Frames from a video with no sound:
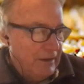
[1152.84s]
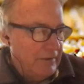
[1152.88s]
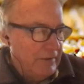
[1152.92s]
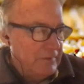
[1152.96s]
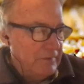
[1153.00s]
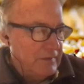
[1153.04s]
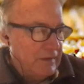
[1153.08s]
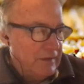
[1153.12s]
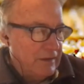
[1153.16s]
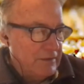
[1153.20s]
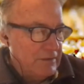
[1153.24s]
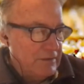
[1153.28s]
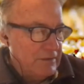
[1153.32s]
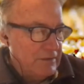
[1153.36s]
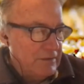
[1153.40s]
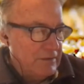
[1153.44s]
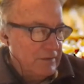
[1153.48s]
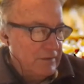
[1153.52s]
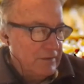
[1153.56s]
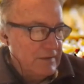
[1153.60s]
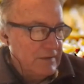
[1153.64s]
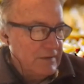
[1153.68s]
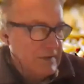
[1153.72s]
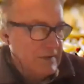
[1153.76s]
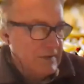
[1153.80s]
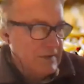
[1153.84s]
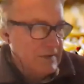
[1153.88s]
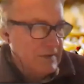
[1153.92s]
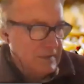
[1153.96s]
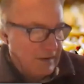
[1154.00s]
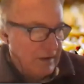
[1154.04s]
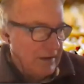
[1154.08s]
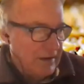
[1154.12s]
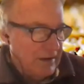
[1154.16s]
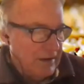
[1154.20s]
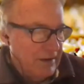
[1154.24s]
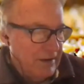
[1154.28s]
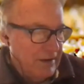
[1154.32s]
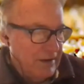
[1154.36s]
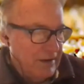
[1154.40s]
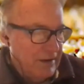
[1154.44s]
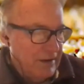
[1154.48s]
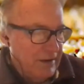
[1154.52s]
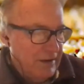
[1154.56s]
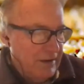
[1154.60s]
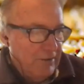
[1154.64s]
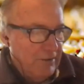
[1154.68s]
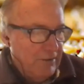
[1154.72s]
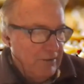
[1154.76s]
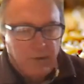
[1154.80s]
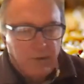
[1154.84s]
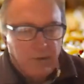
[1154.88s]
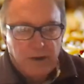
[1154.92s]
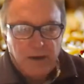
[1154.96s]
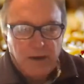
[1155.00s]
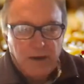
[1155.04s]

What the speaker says: such as what